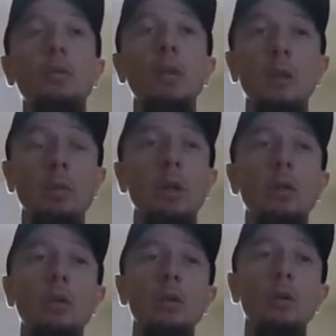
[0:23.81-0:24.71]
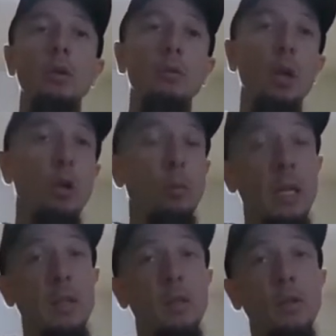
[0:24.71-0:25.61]
B pillars, and mirror
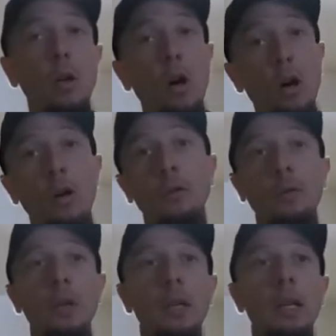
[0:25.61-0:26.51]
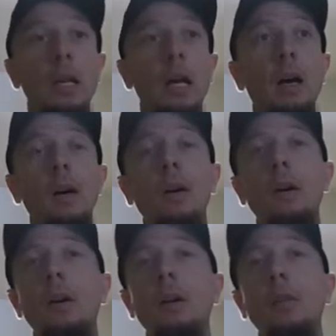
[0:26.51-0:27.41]
bases off,
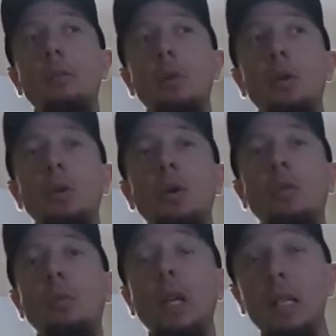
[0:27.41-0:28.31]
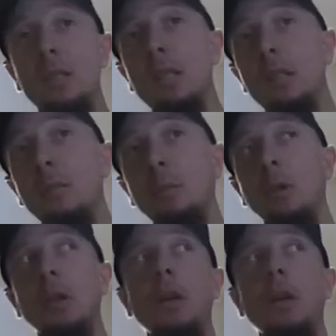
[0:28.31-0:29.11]
peeled off the plasti dip,